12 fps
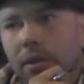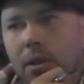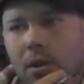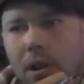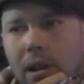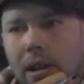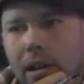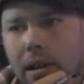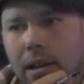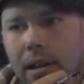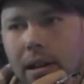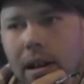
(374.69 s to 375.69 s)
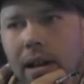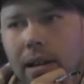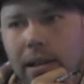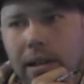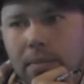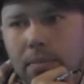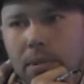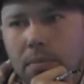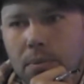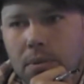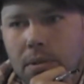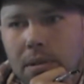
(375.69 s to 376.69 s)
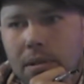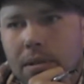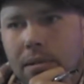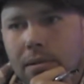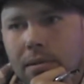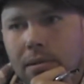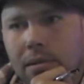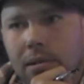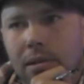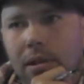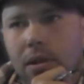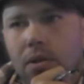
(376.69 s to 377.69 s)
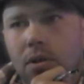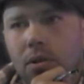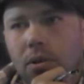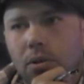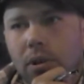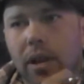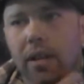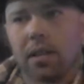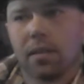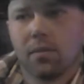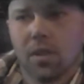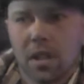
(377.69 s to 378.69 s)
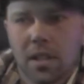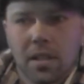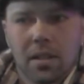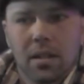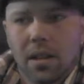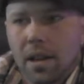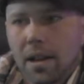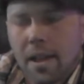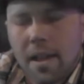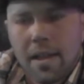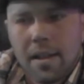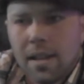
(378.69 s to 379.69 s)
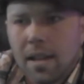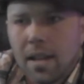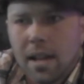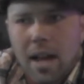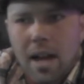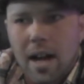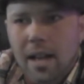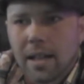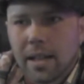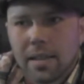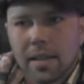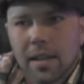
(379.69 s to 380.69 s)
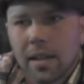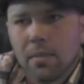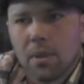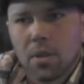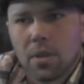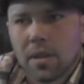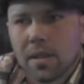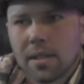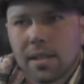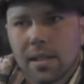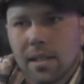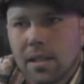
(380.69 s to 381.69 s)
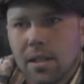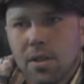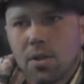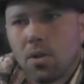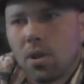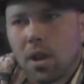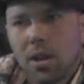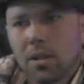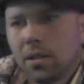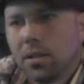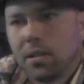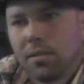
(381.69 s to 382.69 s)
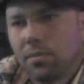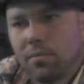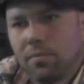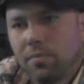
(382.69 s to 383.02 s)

You know, I uh, I like people's, you know, creativity and uh, I like thinking about things that you know aren't